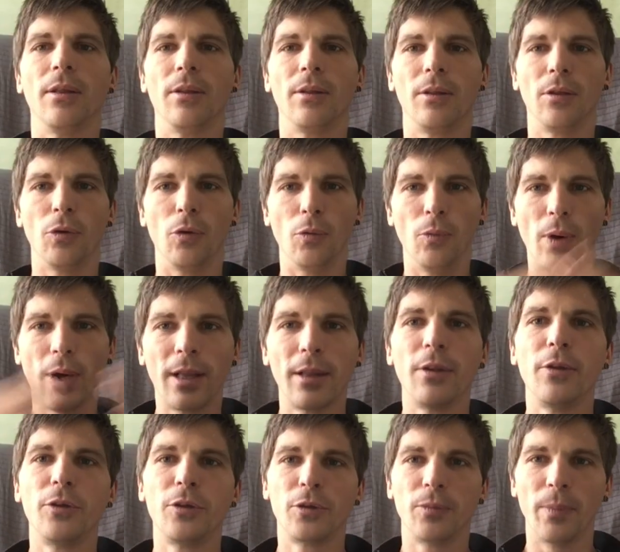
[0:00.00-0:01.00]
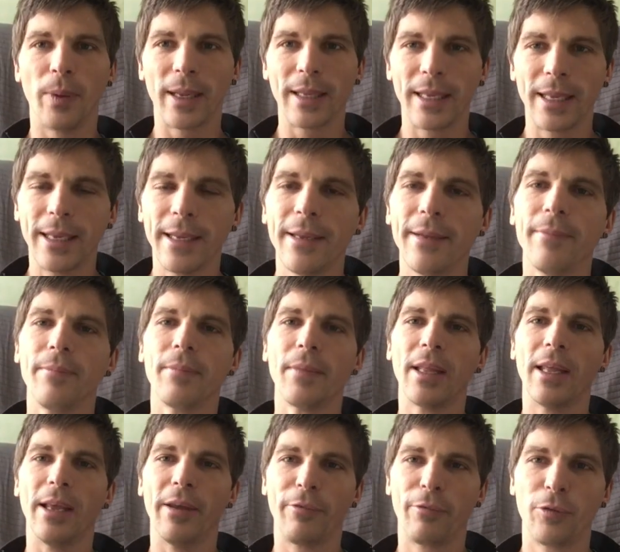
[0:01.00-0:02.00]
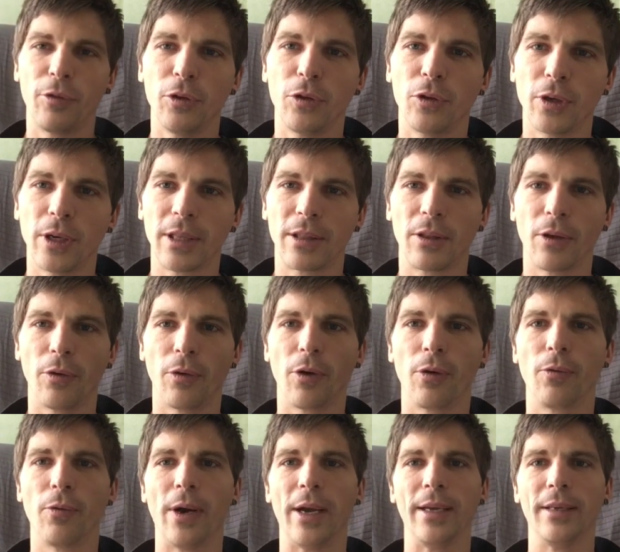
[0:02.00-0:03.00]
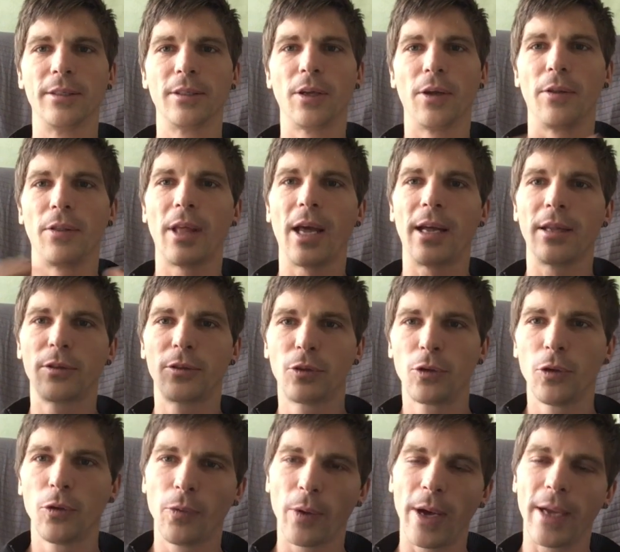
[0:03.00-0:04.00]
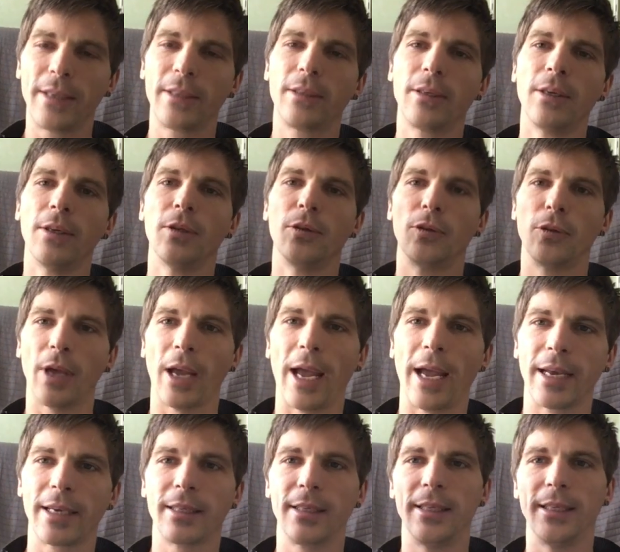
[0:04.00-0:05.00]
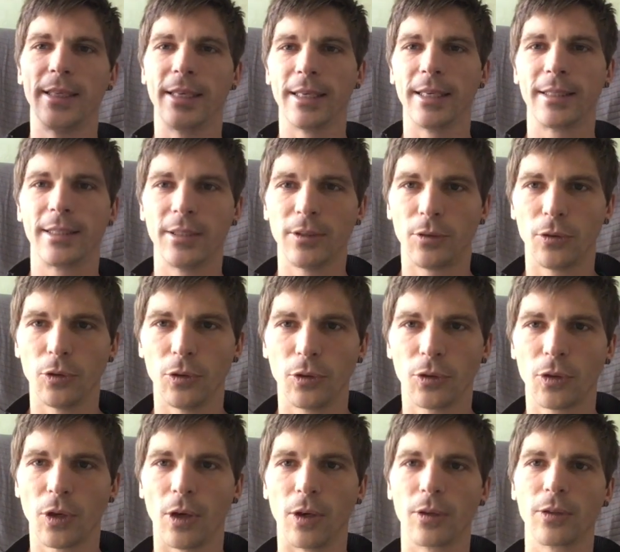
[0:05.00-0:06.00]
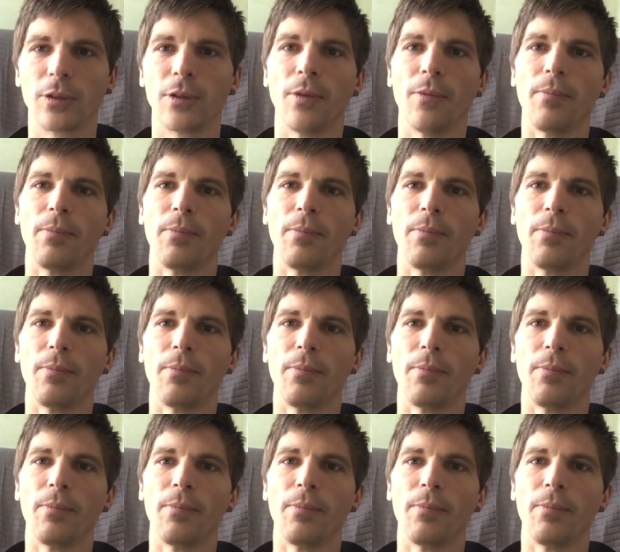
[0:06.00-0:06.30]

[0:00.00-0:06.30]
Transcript: You will lose money if you do it the wrong way. So there are 2 ways to actually get into stocks.